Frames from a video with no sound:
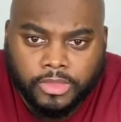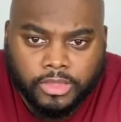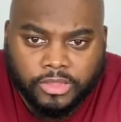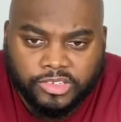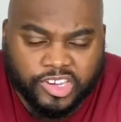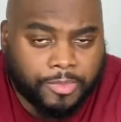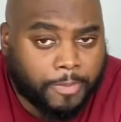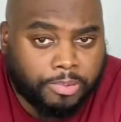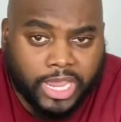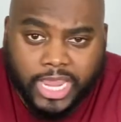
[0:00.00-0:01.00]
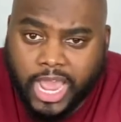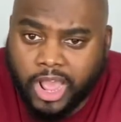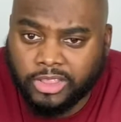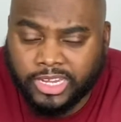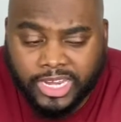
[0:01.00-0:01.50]
Some of the play
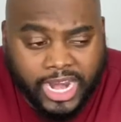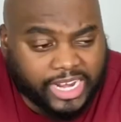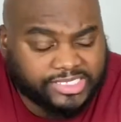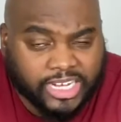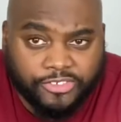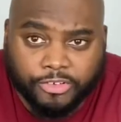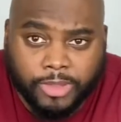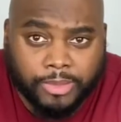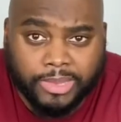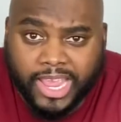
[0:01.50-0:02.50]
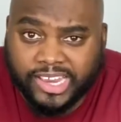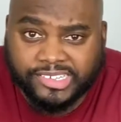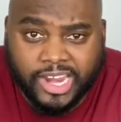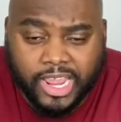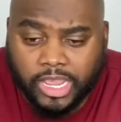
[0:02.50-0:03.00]
calling that I seen from him last
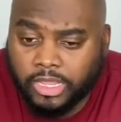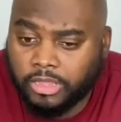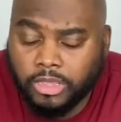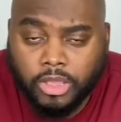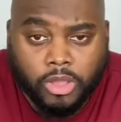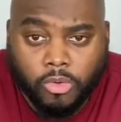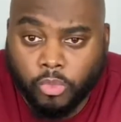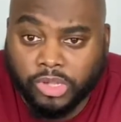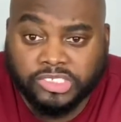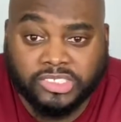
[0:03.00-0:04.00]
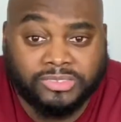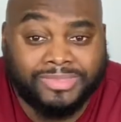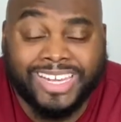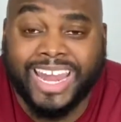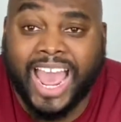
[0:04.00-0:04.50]
night was
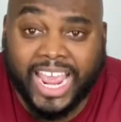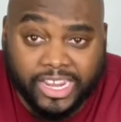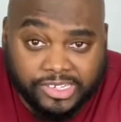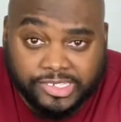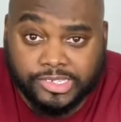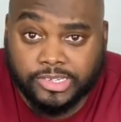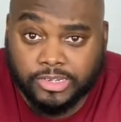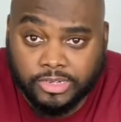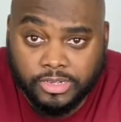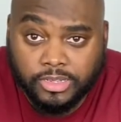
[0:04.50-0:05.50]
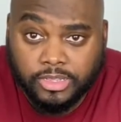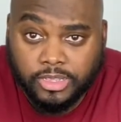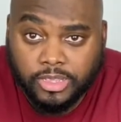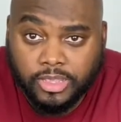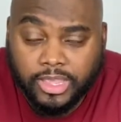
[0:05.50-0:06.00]
nice.
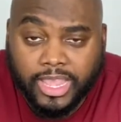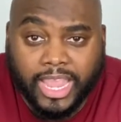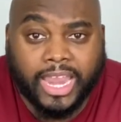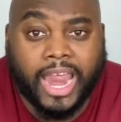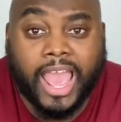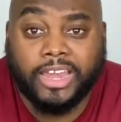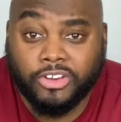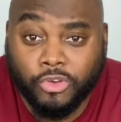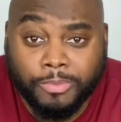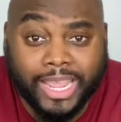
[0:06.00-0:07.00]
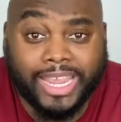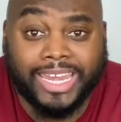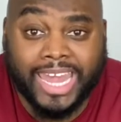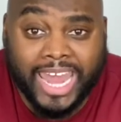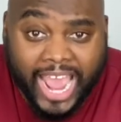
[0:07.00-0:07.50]
And I do
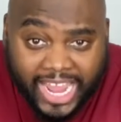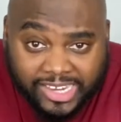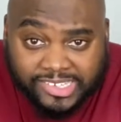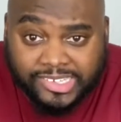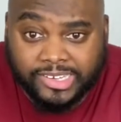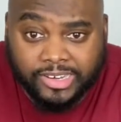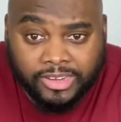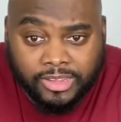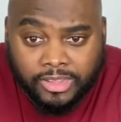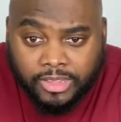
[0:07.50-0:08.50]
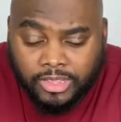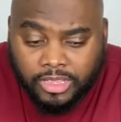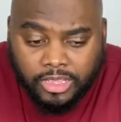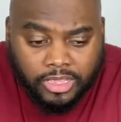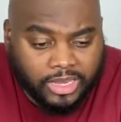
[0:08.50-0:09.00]
mean nice.
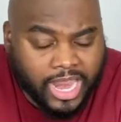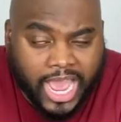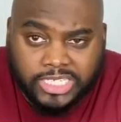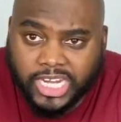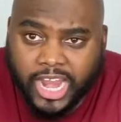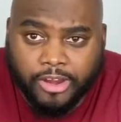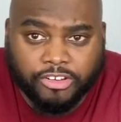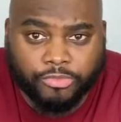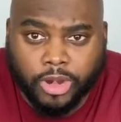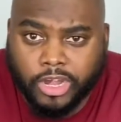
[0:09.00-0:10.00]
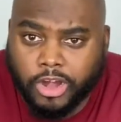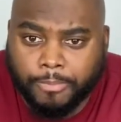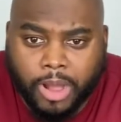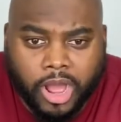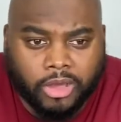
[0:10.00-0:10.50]
Najee Harris running the
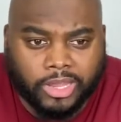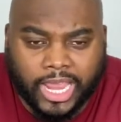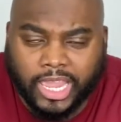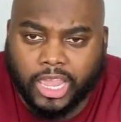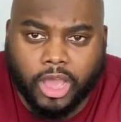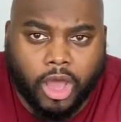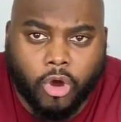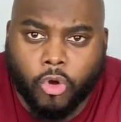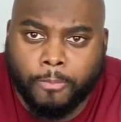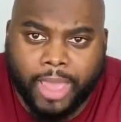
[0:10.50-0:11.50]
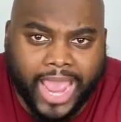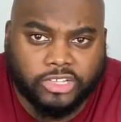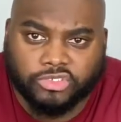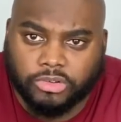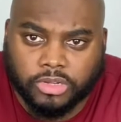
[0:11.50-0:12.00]
ball like he a whole Mack
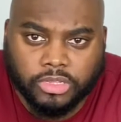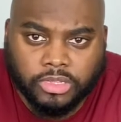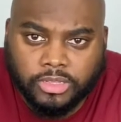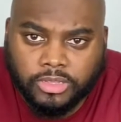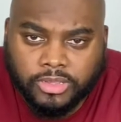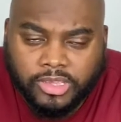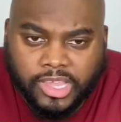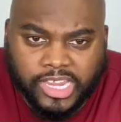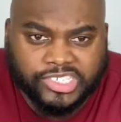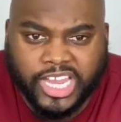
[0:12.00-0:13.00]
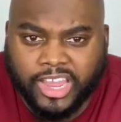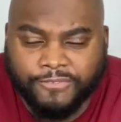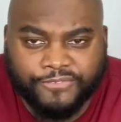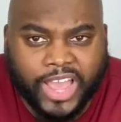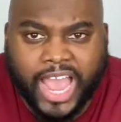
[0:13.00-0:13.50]
truck. It's taking
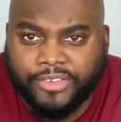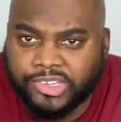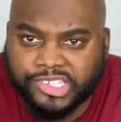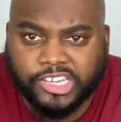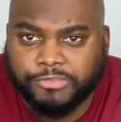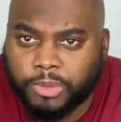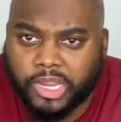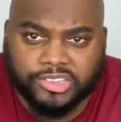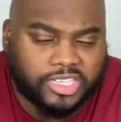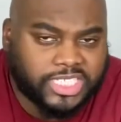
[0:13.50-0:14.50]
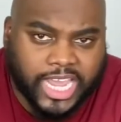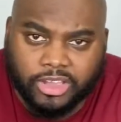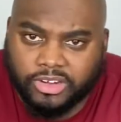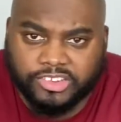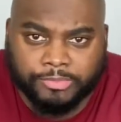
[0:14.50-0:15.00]
5 and 6 players to
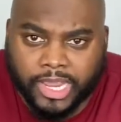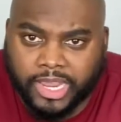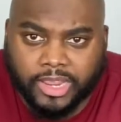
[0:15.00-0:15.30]
tackle this man.